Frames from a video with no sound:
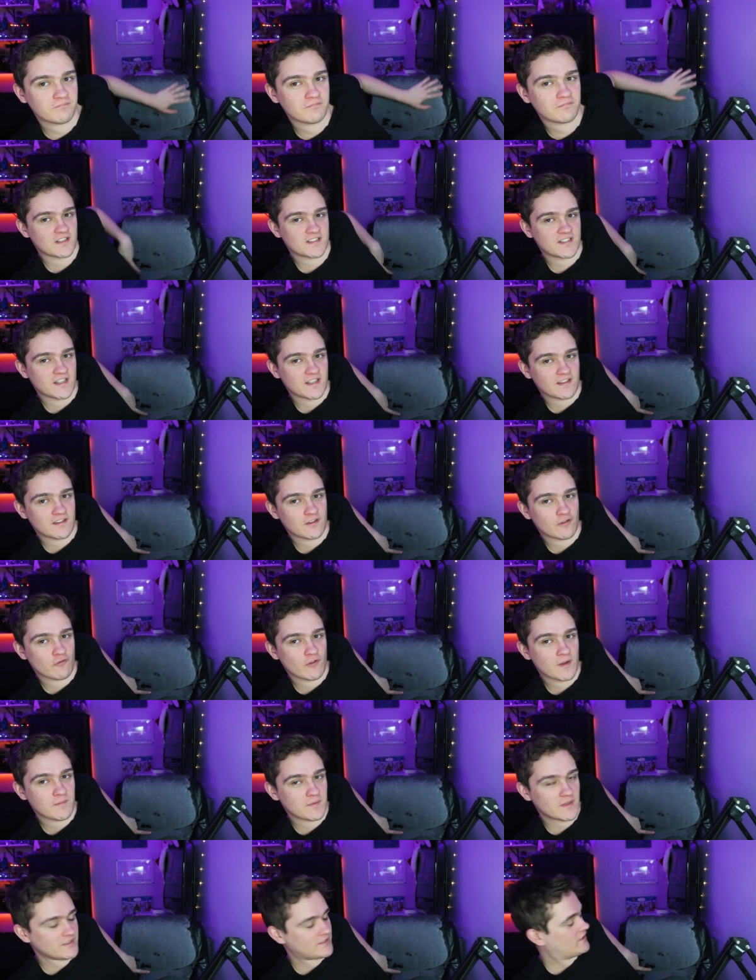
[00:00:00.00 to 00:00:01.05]
You see the
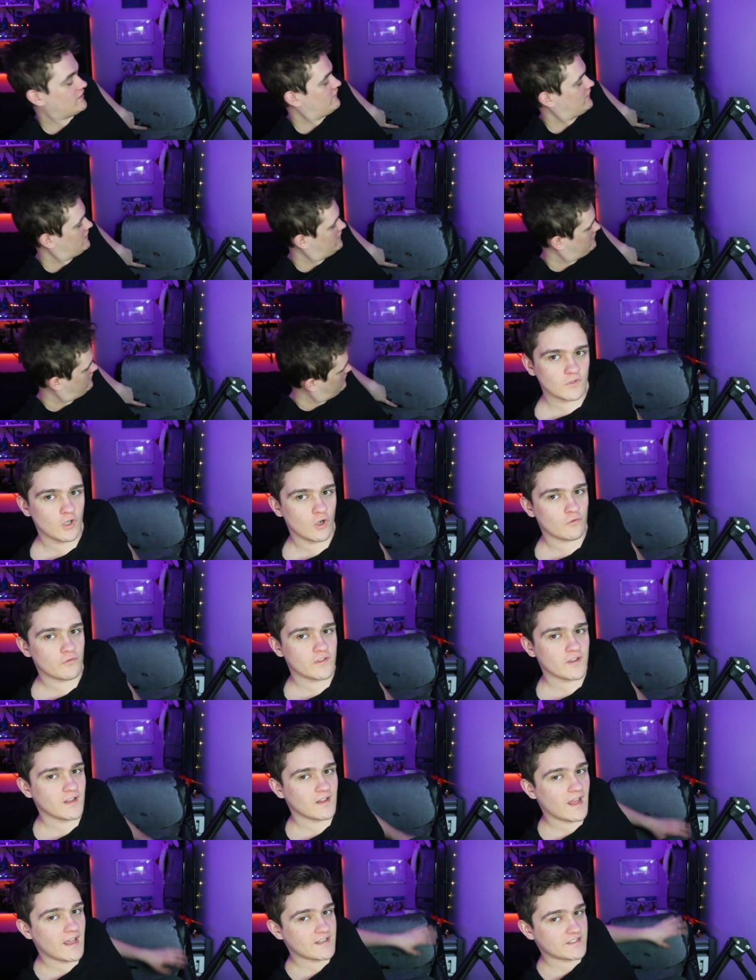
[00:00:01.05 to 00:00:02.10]
remnants of it. Over
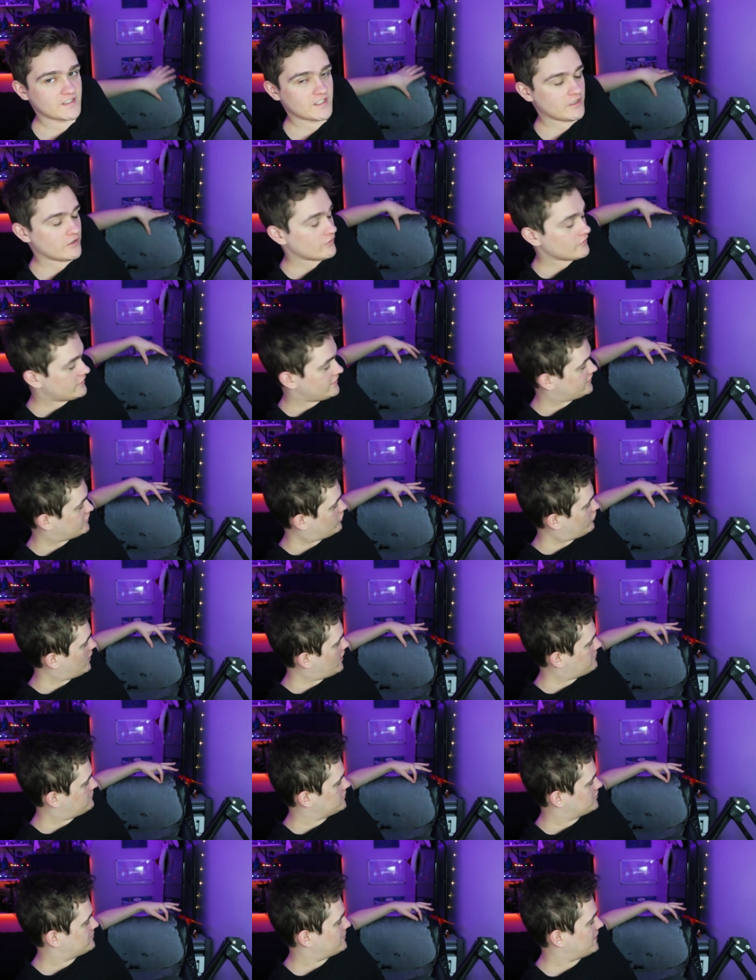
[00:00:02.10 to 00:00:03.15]
the last year, this
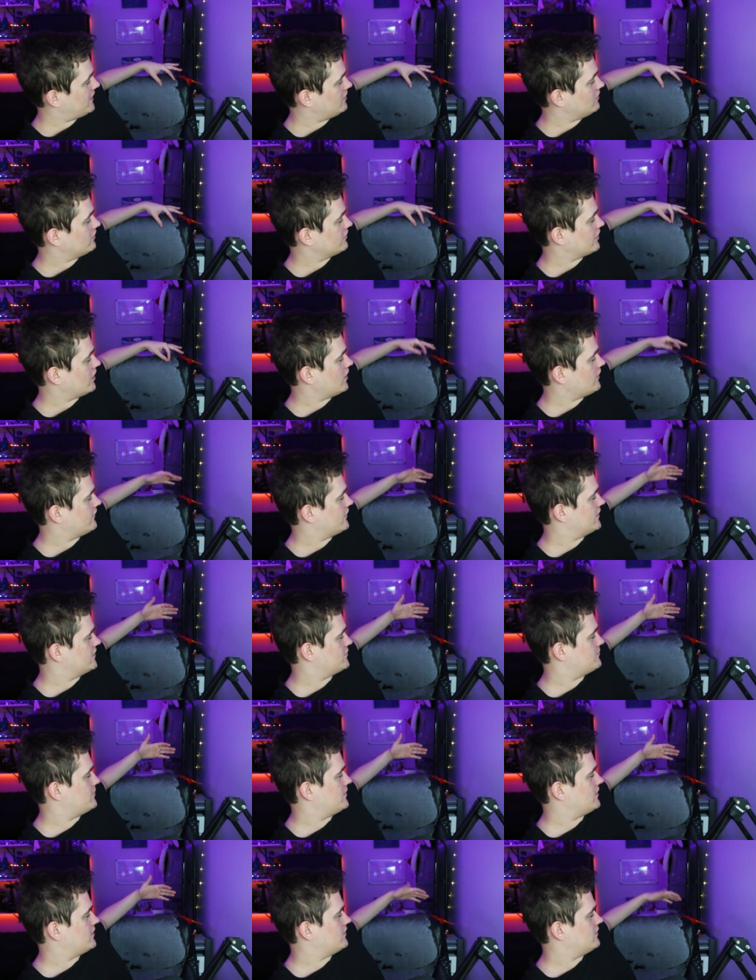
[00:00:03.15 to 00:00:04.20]
crap has peeled off and has
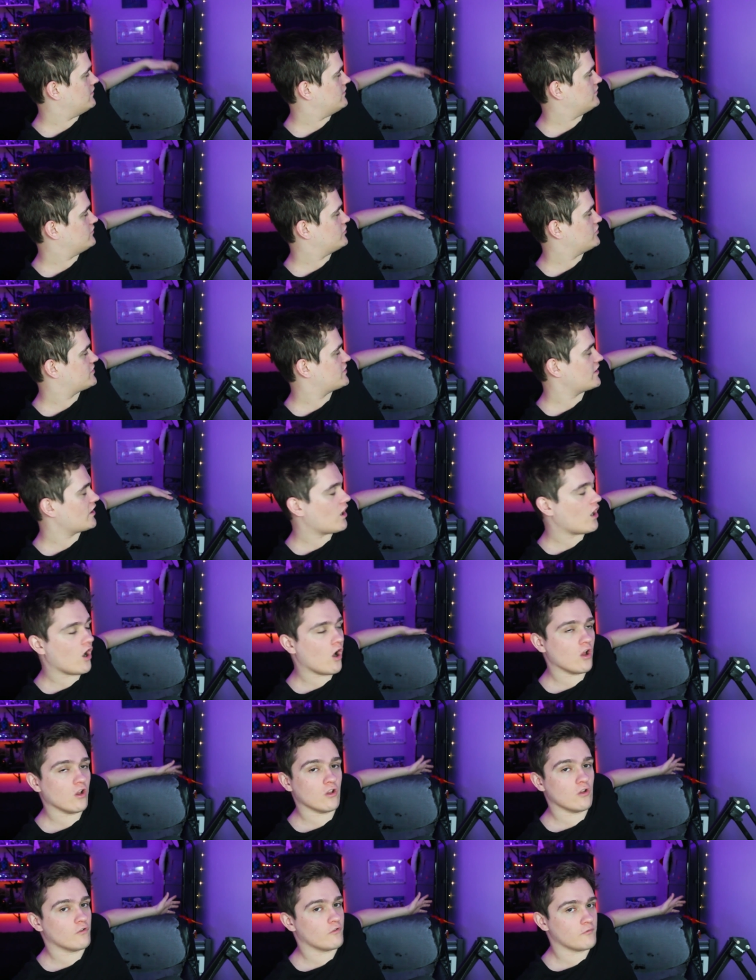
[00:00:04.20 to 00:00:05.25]
been just
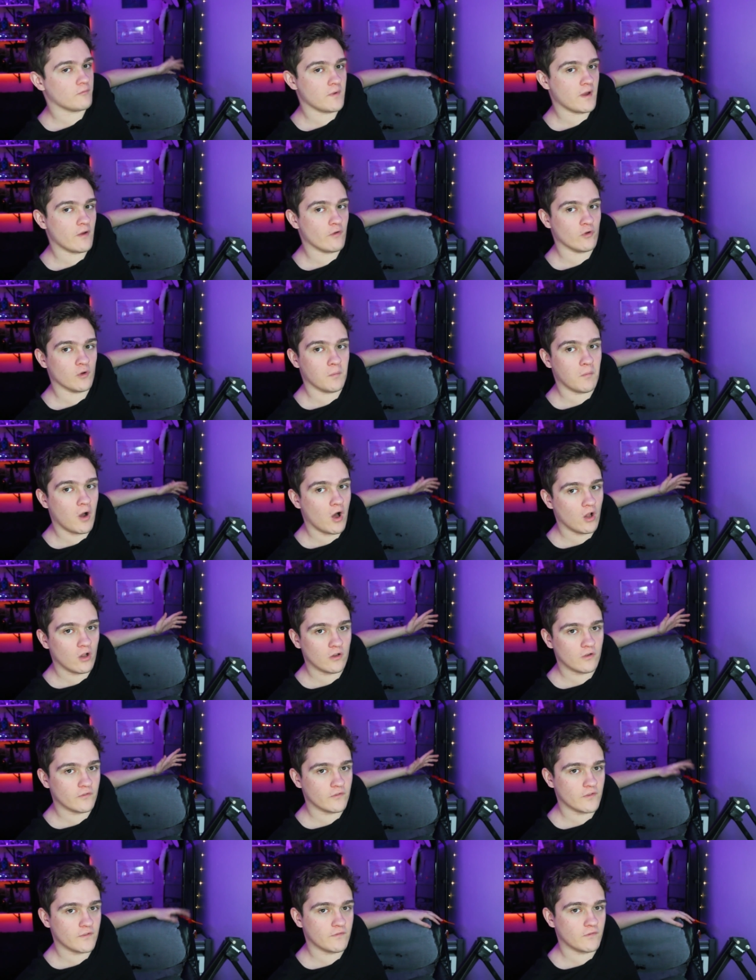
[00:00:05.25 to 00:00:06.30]
all over my room, all
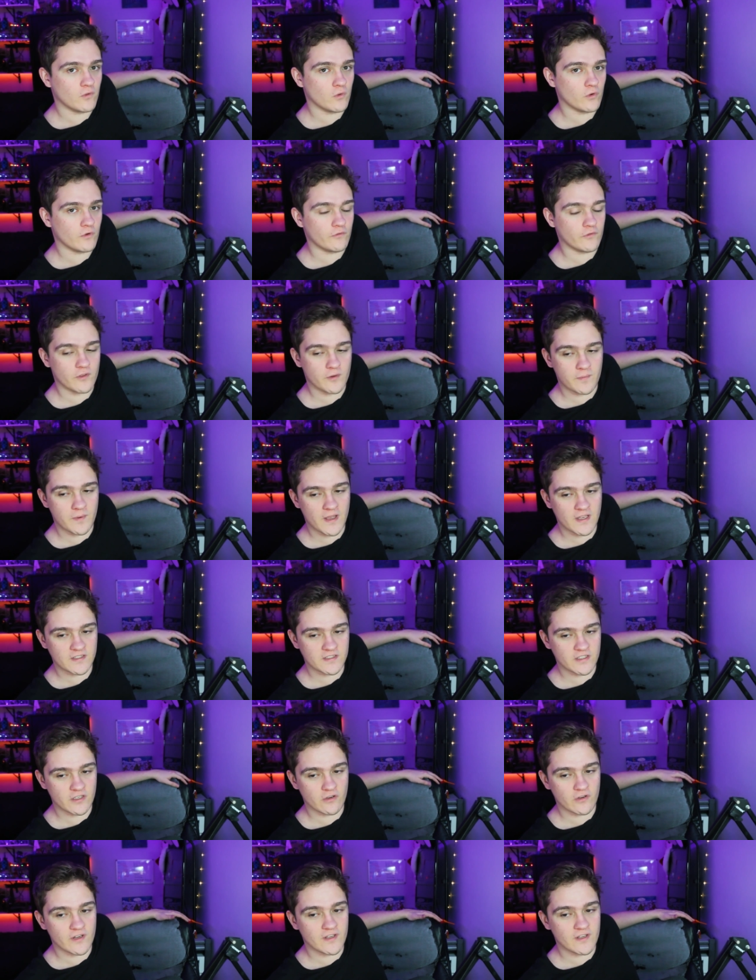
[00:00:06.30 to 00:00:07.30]
over the floor for the past year.